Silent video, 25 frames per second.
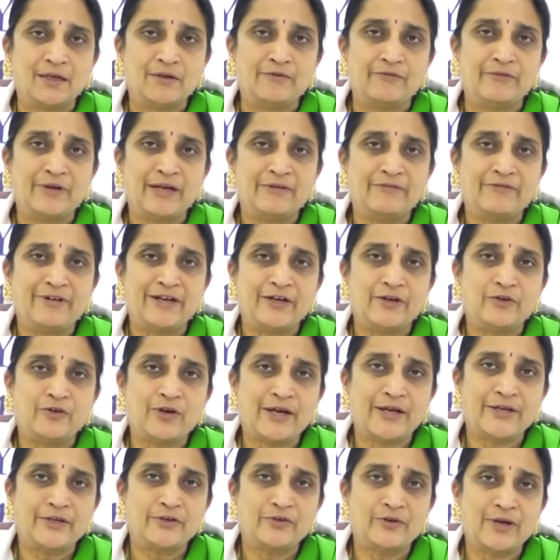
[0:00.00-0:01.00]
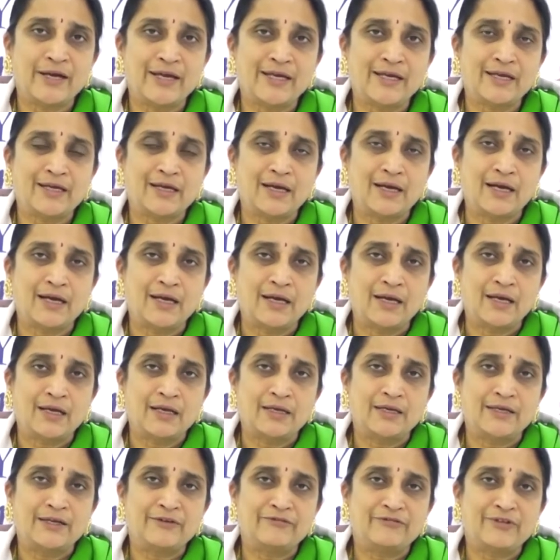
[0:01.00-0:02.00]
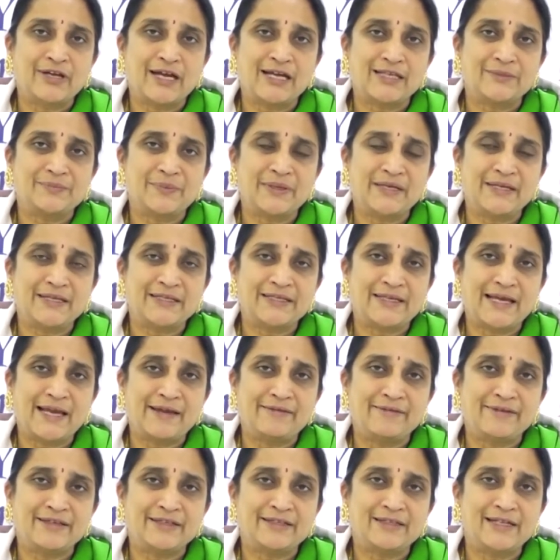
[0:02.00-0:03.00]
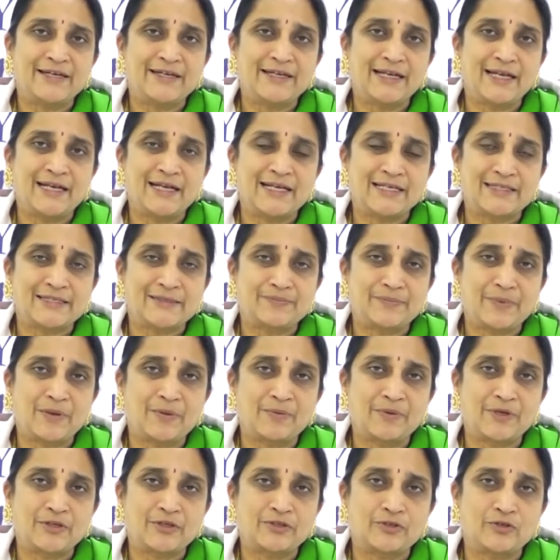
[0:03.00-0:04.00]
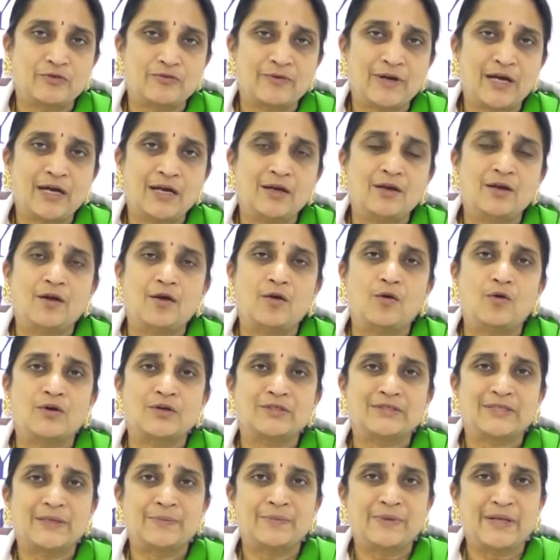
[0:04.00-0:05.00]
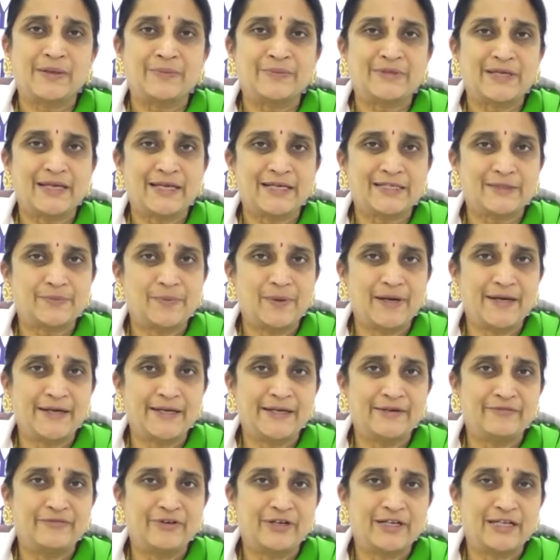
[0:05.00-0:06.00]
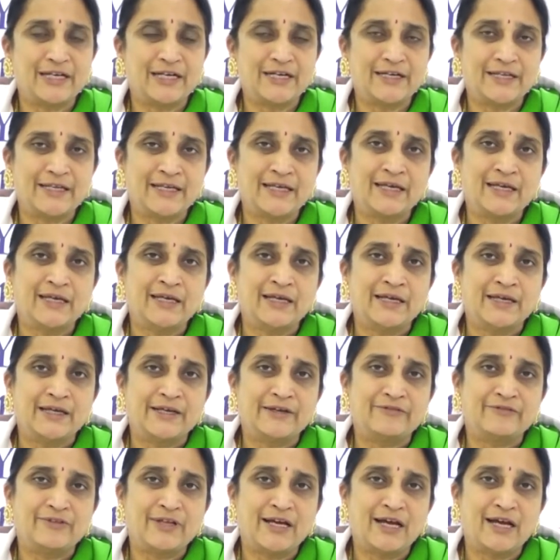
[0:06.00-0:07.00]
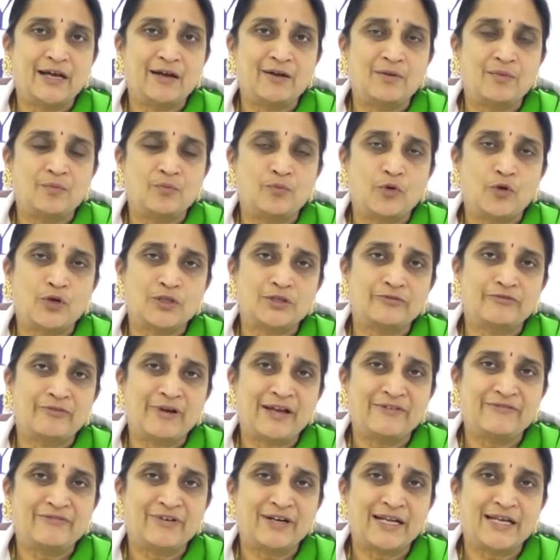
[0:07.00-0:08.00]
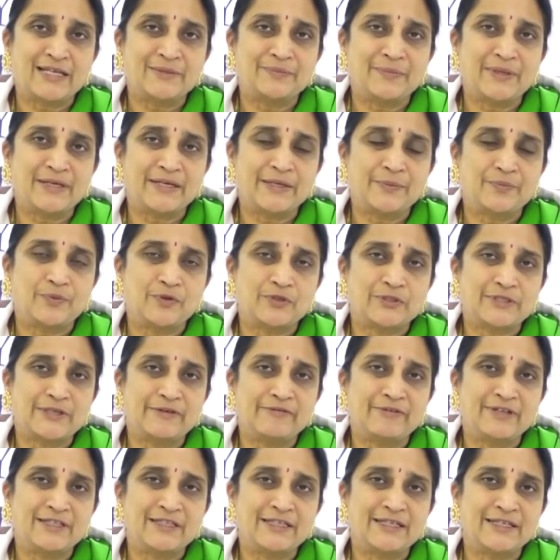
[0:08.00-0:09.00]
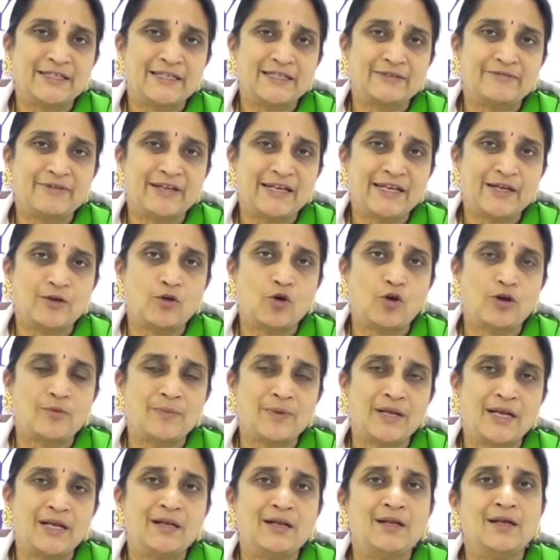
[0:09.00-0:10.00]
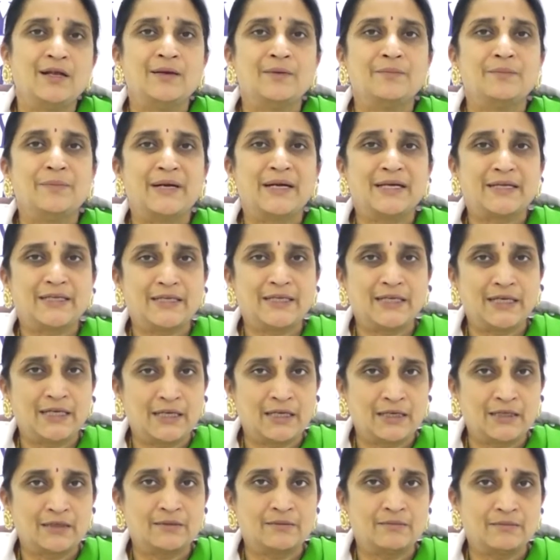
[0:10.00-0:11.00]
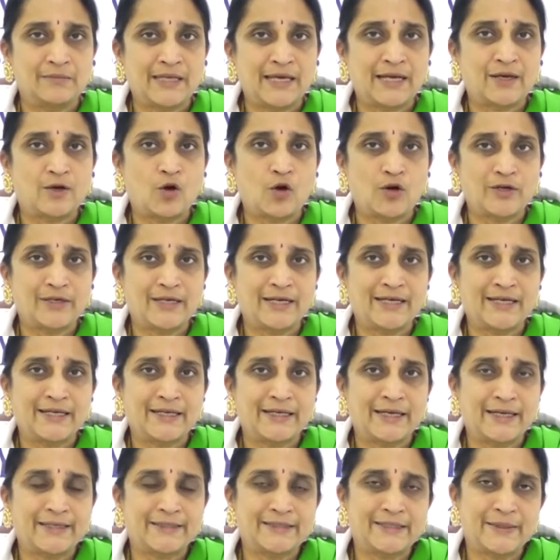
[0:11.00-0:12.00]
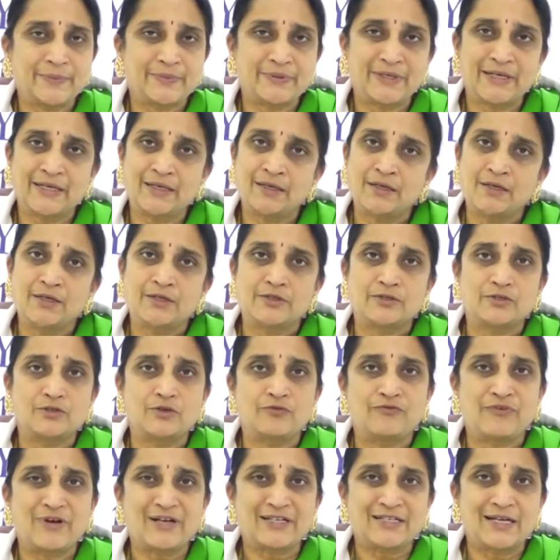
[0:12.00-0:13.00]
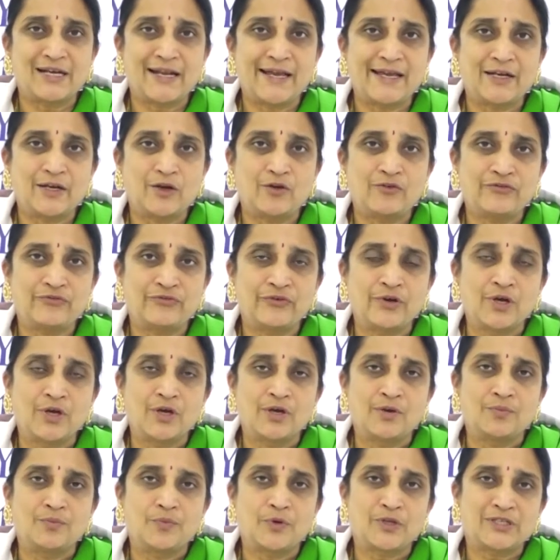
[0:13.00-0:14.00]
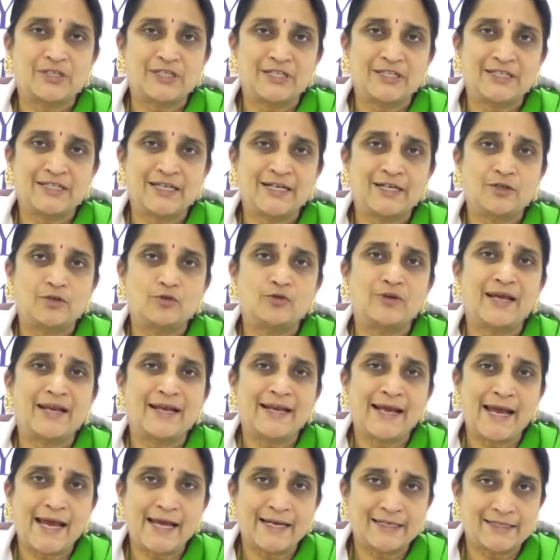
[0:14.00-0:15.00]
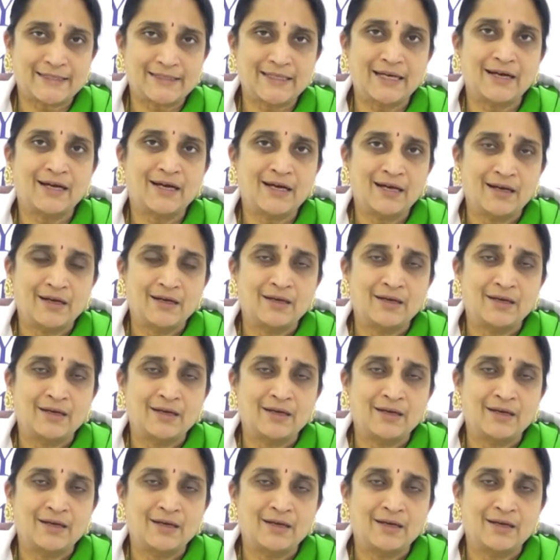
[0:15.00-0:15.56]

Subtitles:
When we do IUI, if the husband is having little less spermatozoa or sometimes unexplained infertility, if the both wife and husband reports everything is very normal, but they are not getting conception, so first line of procedure to enhance the